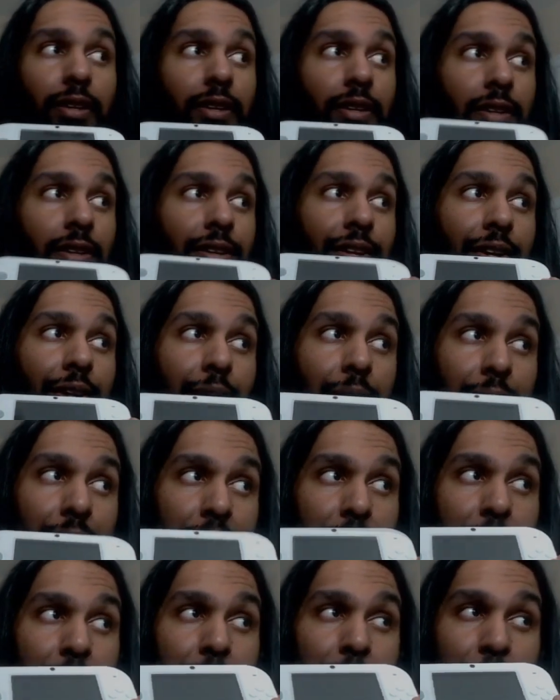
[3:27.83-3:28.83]
So I'll
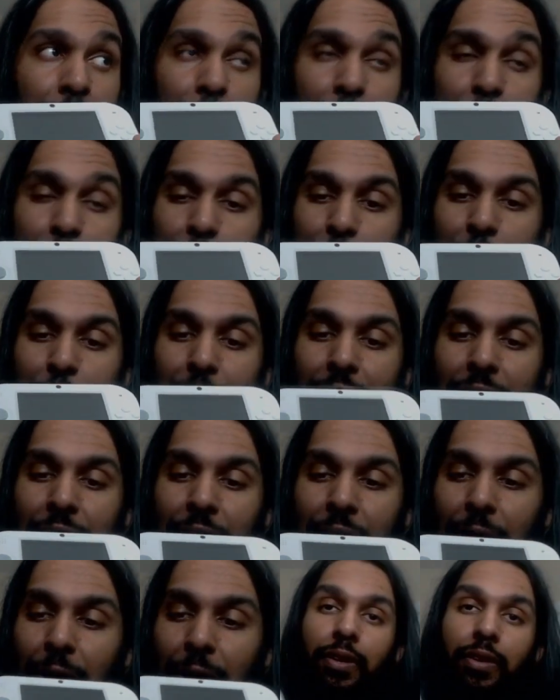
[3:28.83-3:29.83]
give you a good look
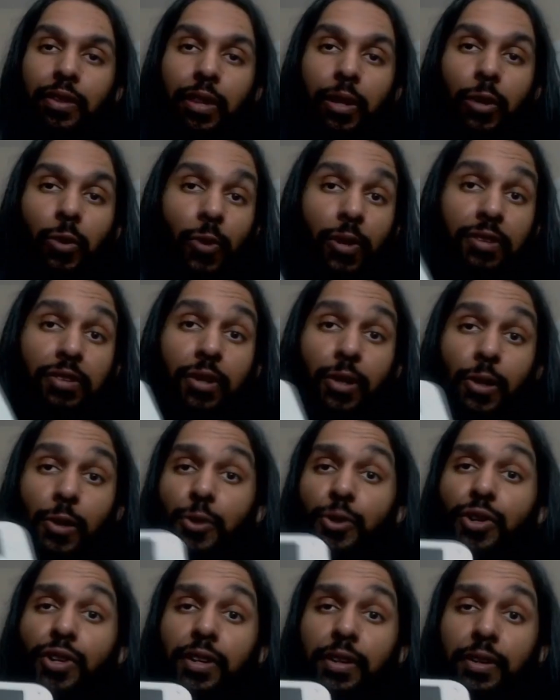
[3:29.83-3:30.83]
there. the
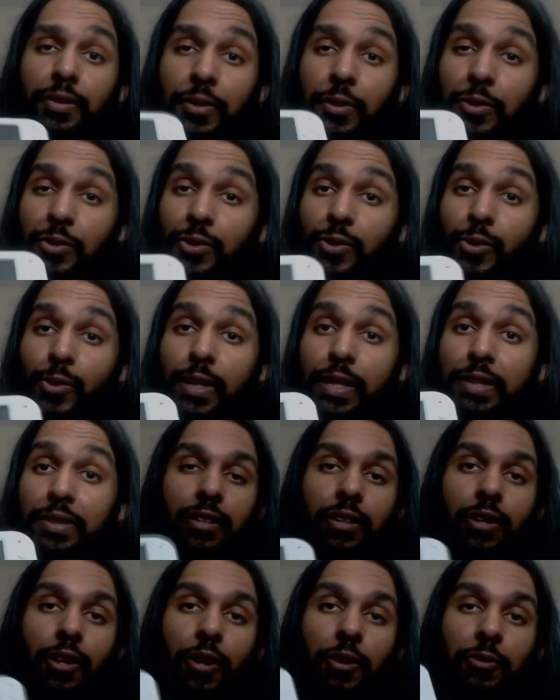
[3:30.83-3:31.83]
resolution of the
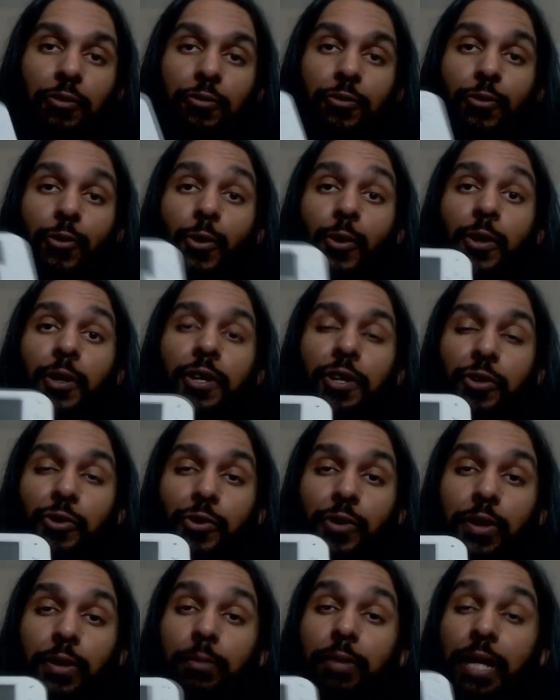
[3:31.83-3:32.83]
screens are
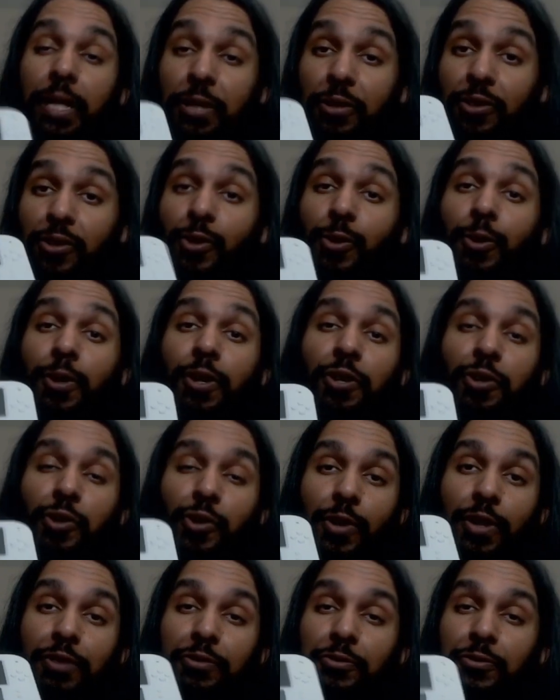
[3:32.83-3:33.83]
400 by
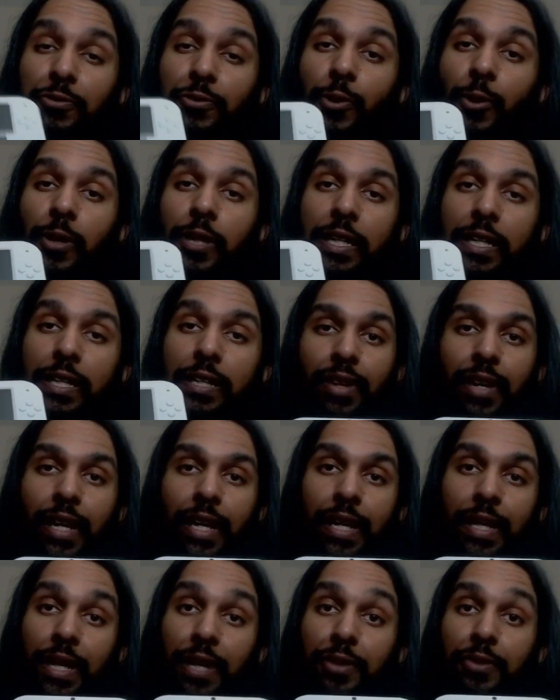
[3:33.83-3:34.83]
240.
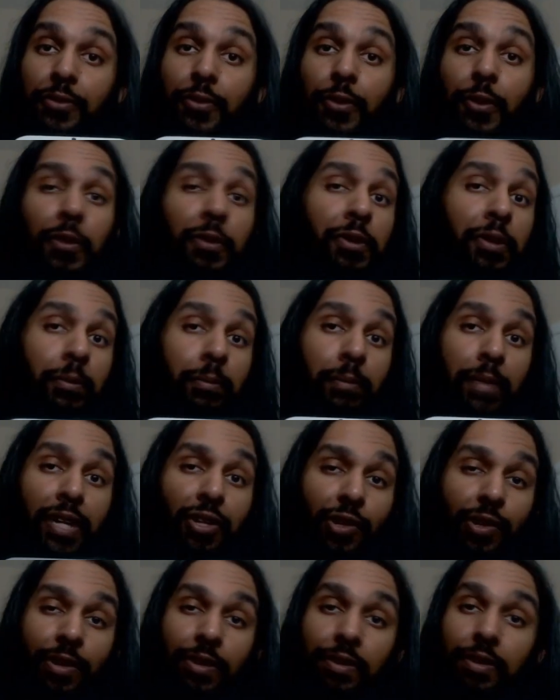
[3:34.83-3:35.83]
And as for the
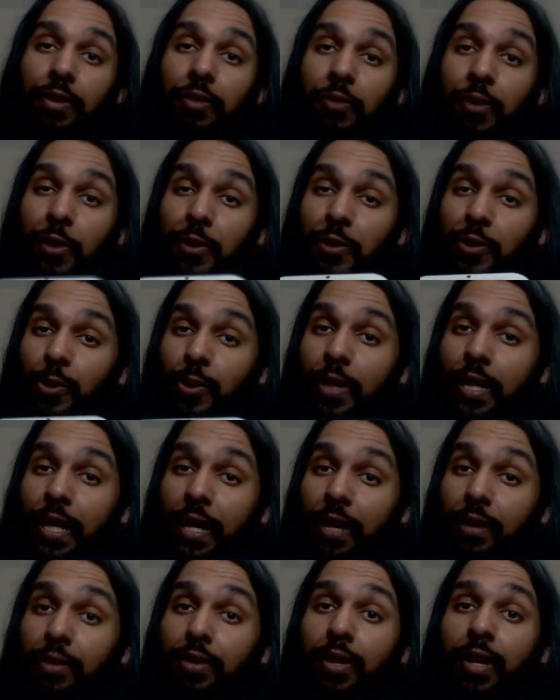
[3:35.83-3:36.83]
dimensions of the
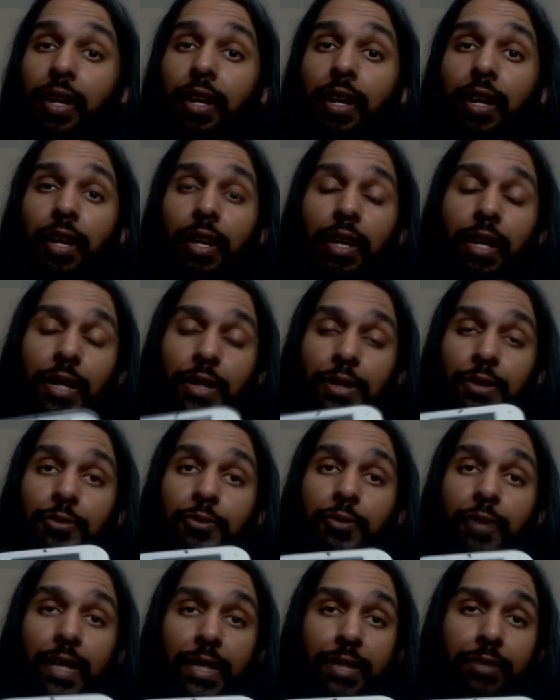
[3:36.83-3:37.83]
2DS, it's
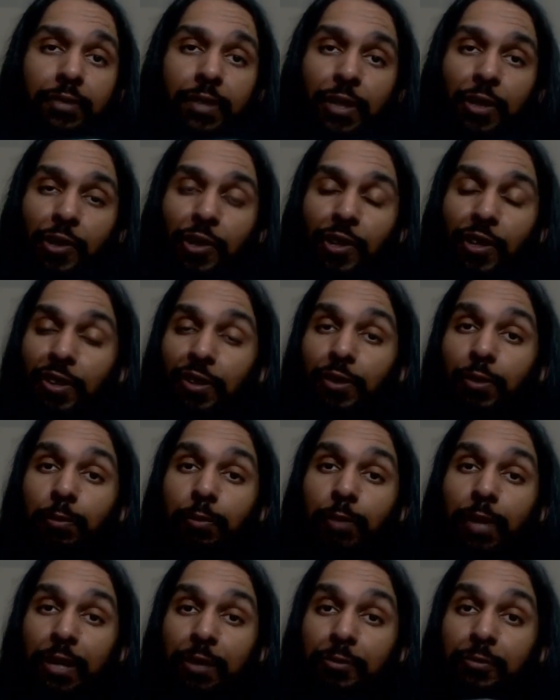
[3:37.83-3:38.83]
5 inches
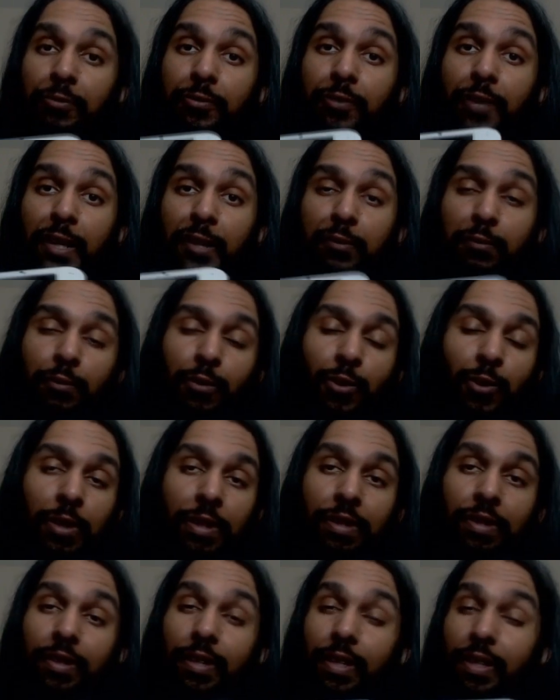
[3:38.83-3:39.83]
by
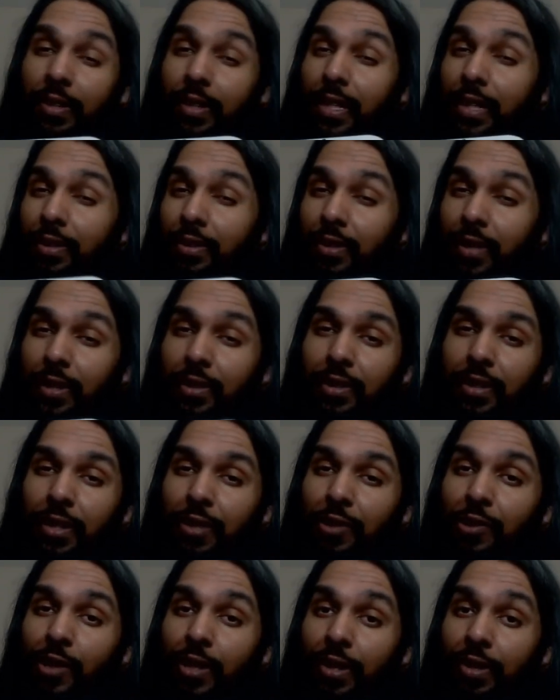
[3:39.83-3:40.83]
5.66
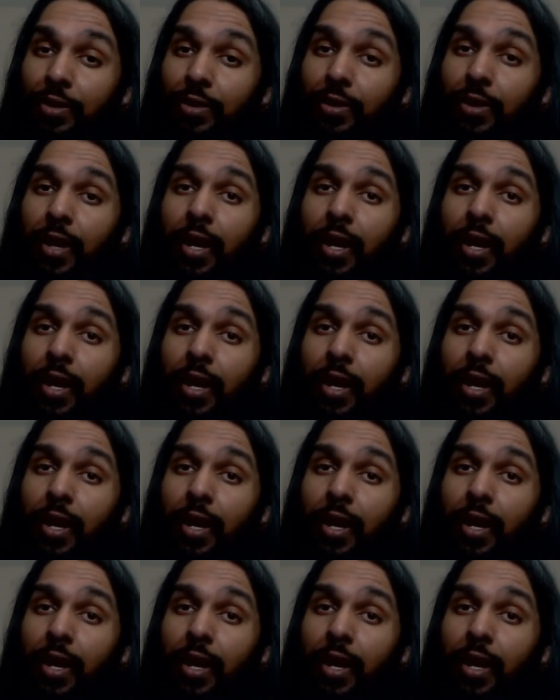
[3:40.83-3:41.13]
inches,